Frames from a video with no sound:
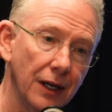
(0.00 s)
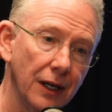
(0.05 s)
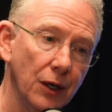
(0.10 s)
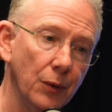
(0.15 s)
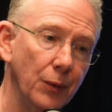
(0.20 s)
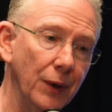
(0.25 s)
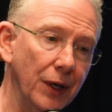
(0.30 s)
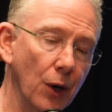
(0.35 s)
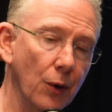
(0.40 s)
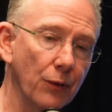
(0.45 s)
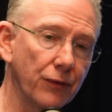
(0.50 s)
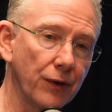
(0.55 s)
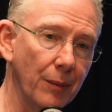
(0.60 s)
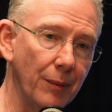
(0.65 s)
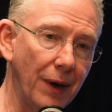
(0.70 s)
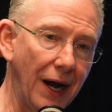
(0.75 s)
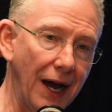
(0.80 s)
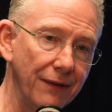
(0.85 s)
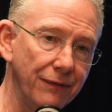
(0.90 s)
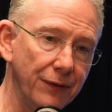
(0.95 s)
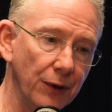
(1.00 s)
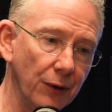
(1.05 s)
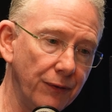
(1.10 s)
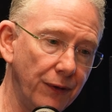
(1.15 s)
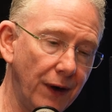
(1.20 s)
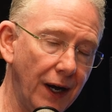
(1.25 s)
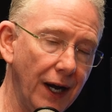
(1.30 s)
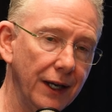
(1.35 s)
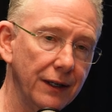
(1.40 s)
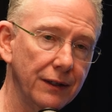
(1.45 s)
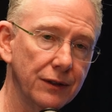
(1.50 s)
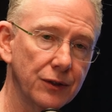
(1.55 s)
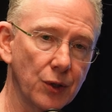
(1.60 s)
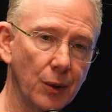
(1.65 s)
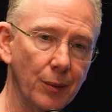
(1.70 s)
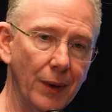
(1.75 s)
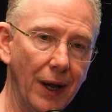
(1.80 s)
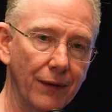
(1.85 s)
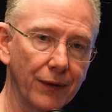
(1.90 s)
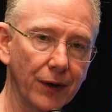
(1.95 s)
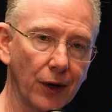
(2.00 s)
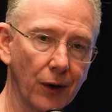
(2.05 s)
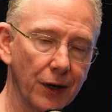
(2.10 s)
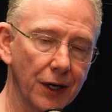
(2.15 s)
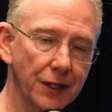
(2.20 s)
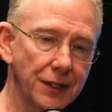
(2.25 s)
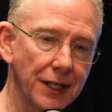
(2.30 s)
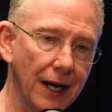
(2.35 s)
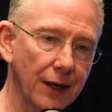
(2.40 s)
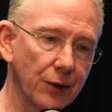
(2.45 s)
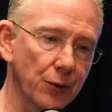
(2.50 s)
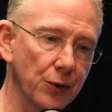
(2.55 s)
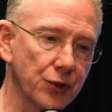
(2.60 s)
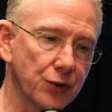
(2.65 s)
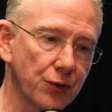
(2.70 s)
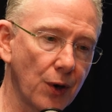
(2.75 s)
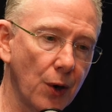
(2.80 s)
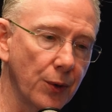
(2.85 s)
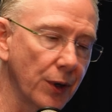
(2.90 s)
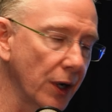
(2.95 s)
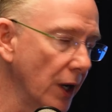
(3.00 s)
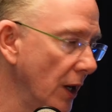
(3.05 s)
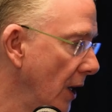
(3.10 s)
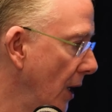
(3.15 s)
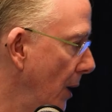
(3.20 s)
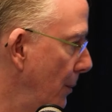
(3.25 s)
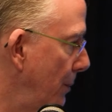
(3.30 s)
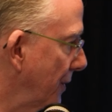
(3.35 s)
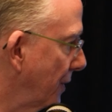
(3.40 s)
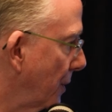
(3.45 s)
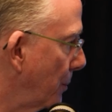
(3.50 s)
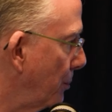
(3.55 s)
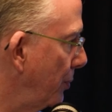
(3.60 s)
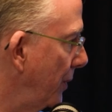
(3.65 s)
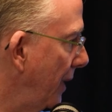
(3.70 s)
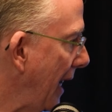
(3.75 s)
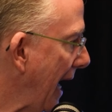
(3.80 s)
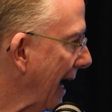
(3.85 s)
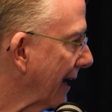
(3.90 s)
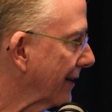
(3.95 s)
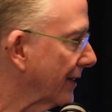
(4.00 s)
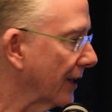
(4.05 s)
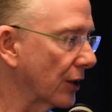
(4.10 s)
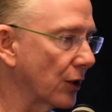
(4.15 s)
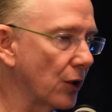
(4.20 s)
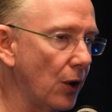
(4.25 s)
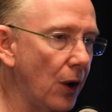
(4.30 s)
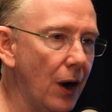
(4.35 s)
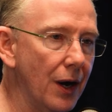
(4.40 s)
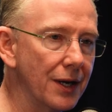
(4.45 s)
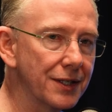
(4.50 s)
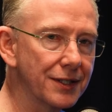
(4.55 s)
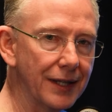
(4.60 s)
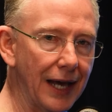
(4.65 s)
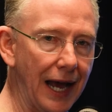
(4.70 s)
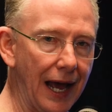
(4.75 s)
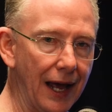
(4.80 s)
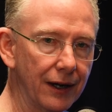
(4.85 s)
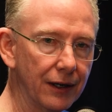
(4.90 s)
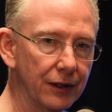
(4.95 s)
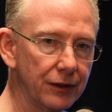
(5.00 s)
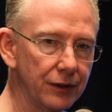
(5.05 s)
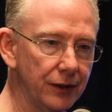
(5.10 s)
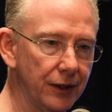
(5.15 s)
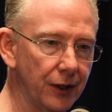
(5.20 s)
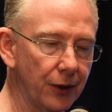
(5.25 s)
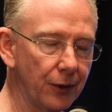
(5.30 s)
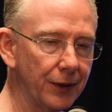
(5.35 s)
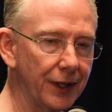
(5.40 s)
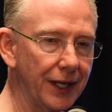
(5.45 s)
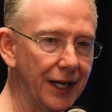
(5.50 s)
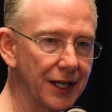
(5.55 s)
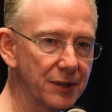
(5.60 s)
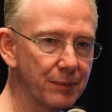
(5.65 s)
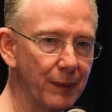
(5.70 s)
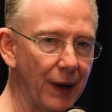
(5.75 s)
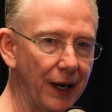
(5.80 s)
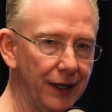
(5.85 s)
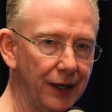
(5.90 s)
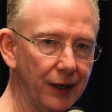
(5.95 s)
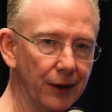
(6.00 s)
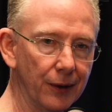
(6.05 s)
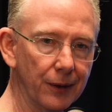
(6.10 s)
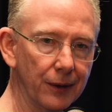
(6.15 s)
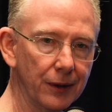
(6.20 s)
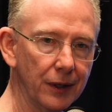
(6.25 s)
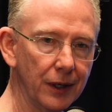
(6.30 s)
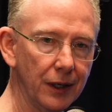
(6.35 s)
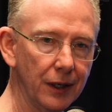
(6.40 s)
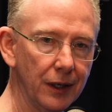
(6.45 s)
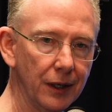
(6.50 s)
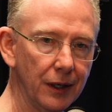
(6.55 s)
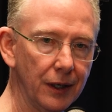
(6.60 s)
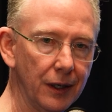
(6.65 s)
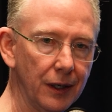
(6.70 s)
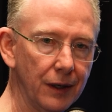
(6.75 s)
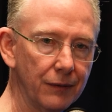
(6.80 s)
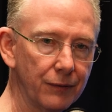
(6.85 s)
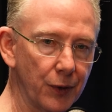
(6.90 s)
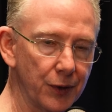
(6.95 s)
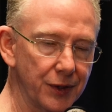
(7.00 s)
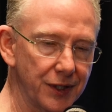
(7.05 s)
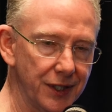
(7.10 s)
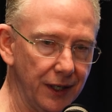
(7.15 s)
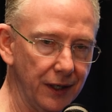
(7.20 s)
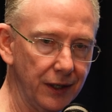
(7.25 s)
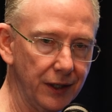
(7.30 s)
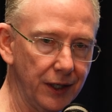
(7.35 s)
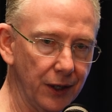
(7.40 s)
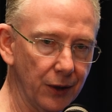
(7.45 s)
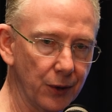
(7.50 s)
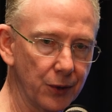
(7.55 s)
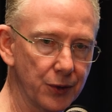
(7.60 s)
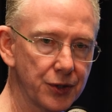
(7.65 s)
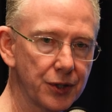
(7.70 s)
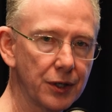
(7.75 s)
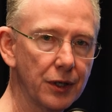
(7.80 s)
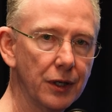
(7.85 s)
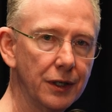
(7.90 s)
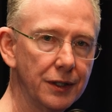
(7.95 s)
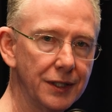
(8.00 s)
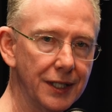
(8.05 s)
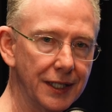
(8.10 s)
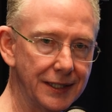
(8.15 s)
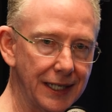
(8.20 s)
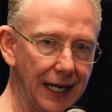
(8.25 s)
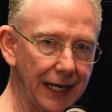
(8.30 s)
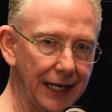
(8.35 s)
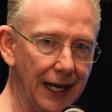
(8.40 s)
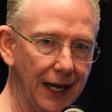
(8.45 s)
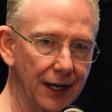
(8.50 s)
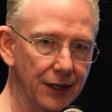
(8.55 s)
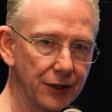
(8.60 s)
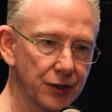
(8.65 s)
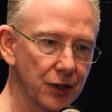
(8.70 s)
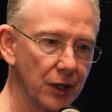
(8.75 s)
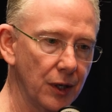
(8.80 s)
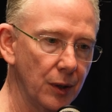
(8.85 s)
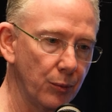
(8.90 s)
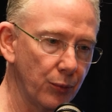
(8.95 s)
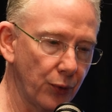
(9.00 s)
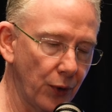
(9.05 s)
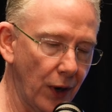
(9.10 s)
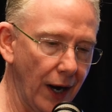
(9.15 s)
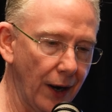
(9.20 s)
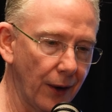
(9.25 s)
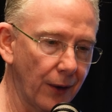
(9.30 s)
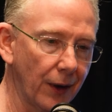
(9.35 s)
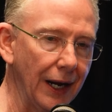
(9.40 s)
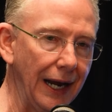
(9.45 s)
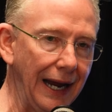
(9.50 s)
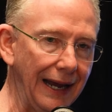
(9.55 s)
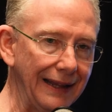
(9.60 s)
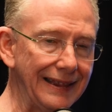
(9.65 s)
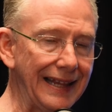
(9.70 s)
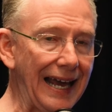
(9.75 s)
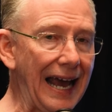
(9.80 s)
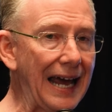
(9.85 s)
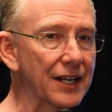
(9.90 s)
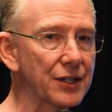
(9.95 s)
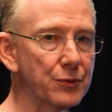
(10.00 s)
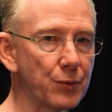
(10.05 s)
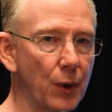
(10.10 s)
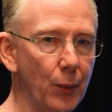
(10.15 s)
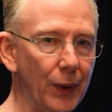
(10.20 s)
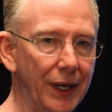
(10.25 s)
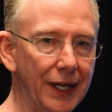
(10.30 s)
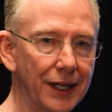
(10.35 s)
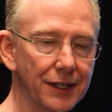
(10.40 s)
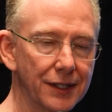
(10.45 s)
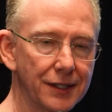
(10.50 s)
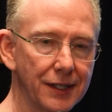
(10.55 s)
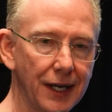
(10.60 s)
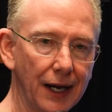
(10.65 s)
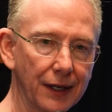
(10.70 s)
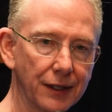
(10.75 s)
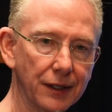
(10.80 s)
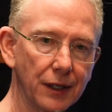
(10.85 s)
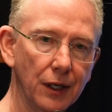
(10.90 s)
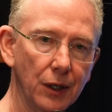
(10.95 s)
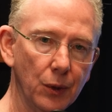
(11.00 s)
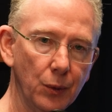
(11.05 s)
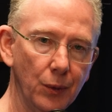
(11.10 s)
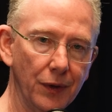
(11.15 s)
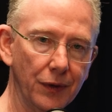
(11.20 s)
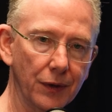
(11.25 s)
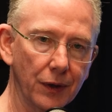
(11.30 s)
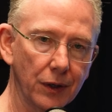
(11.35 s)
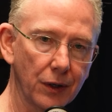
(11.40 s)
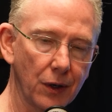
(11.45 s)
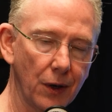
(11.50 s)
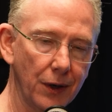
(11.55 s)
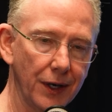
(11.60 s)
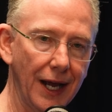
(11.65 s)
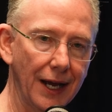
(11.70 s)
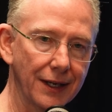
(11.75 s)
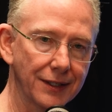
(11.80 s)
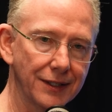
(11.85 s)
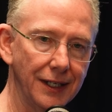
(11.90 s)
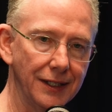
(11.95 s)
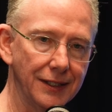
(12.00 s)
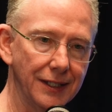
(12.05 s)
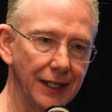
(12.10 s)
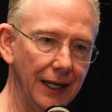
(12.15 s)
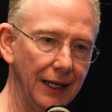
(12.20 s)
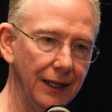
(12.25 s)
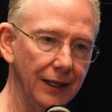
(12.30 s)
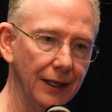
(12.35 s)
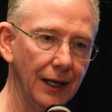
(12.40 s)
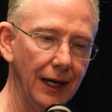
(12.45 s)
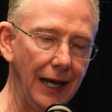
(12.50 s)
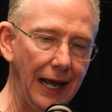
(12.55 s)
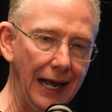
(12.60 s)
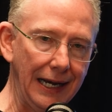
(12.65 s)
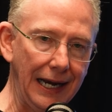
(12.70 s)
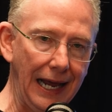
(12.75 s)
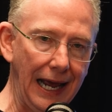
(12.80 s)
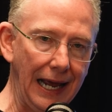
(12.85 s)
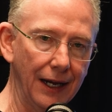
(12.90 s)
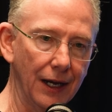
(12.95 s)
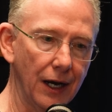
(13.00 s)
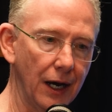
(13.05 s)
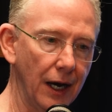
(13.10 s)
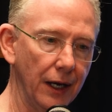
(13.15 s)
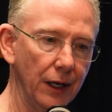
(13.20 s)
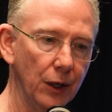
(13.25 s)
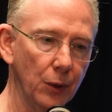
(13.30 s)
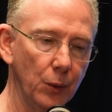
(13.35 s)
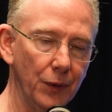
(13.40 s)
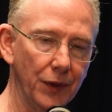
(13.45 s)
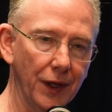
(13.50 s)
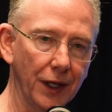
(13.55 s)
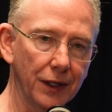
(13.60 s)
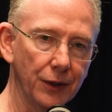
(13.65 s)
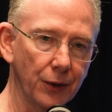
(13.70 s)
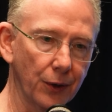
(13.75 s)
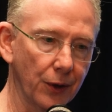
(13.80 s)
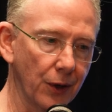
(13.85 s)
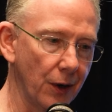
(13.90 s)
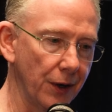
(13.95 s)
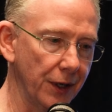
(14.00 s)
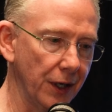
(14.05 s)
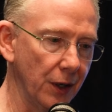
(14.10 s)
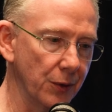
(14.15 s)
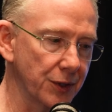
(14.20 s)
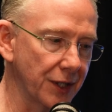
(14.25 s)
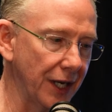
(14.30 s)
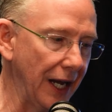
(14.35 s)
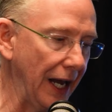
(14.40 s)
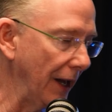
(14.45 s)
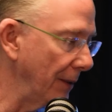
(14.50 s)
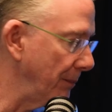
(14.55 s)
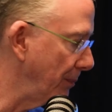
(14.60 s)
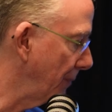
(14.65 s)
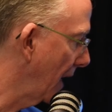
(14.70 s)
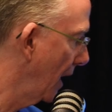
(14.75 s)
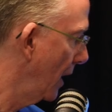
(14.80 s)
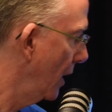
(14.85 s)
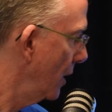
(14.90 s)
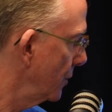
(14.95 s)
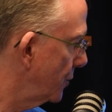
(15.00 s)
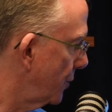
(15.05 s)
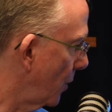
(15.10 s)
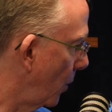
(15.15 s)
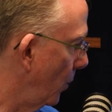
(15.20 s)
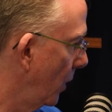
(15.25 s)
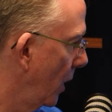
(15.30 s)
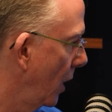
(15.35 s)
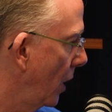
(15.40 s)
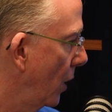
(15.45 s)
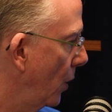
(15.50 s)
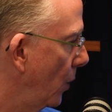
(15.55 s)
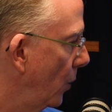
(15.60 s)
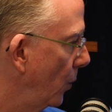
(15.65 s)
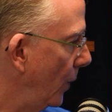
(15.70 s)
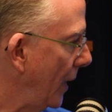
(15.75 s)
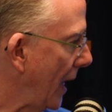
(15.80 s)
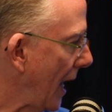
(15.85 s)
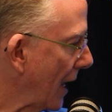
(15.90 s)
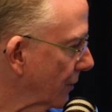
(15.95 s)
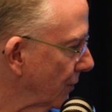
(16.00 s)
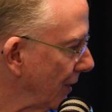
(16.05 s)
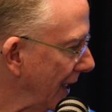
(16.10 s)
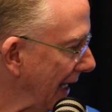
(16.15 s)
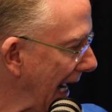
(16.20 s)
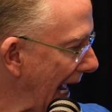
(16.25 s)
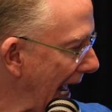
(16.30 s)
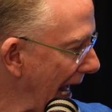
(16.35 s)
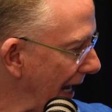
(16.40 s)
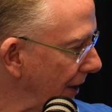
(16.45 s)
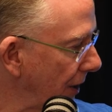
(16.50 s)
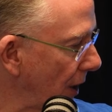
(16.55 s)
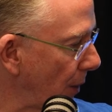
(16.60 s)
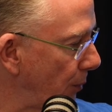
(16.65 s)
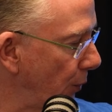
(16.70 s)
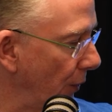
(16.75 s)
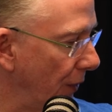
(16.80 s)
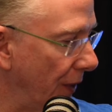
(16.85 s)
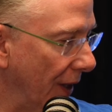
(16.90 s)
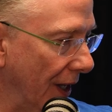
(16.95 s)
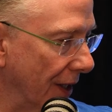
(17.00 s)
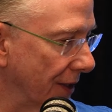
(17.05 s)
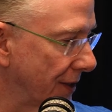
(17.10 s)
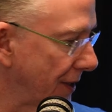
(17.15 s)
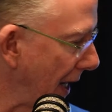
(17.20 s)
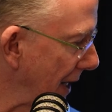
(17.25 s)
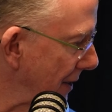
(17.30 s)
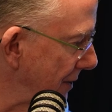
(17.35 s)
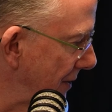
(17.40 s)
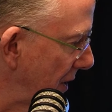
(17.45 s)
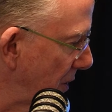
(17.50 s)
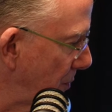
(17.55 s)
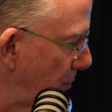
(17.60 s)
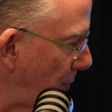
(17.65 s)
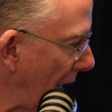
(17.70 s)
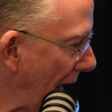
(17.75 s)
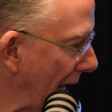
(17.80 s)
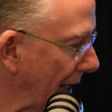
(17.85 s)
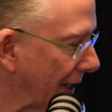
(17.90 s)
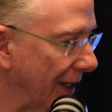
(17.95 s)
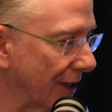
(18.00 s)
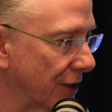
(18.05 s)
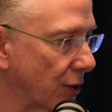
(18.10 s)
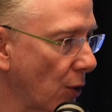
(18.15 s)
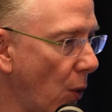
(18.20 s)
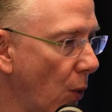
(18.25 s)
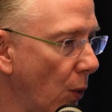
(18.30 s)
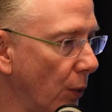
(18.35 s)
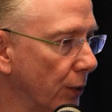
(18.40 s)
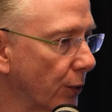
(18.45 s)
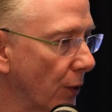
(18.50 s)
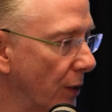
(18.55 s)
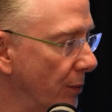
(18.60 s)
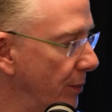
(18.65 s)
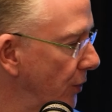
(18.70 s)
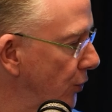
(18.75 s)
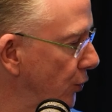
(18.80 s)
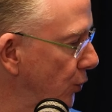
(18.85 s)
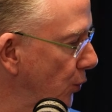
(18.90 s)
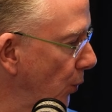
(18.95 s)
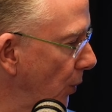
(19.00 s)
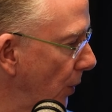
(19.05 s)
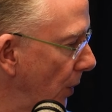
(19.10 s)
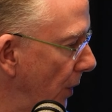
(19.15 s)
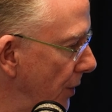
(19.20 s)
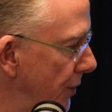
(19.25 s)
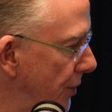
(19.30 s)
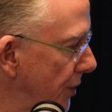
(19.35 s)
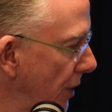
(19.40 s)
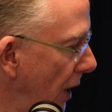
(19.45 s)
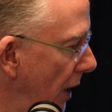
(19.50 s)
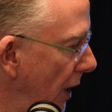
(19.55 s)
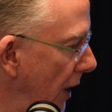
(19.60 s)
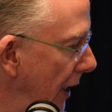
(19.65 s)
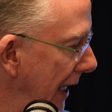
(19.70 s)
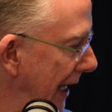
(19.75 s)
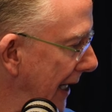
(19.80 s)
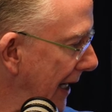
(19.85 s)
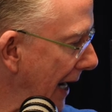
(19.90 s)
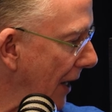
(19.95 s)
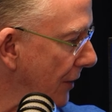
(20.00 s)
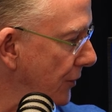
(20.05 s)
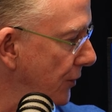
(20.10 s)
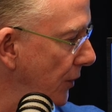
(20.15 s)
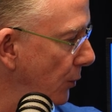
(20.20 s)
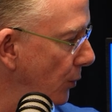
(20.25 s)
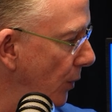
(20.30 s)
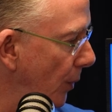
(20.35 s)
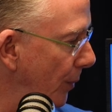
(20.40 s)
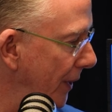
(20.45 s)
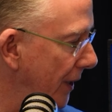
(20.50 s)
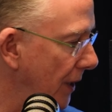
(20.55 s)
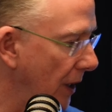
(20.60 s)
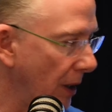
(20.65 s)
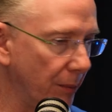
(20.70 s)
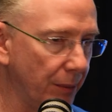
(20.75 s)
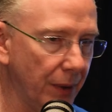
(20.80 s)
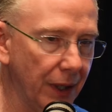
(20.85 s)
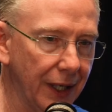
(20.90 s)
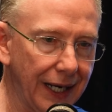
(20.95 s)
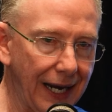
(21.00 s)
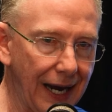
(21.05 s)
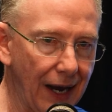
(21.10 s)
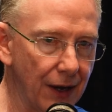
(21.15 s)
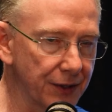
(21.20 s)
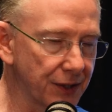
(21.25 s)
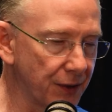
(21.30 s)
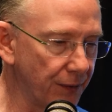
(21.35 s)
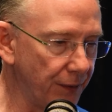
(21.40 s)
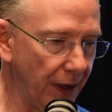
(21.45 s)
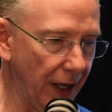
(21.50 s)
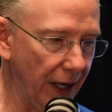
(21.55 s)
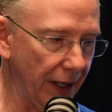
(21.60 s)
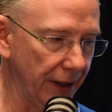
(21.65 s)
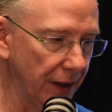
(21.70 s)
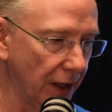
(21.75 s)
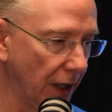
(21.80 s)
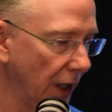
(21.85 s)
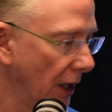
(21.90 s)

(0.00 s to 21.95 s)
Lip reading: We go from I feel fine to I'm having a heart attack or a stroke, but the plaque that caused that literally has been here for years to decades prior, and that is what we can detect with cardiac CT and AI with the ClearCardio scan. So we actually end up with this, as this plaque gets older and matures, it actually will become calcified.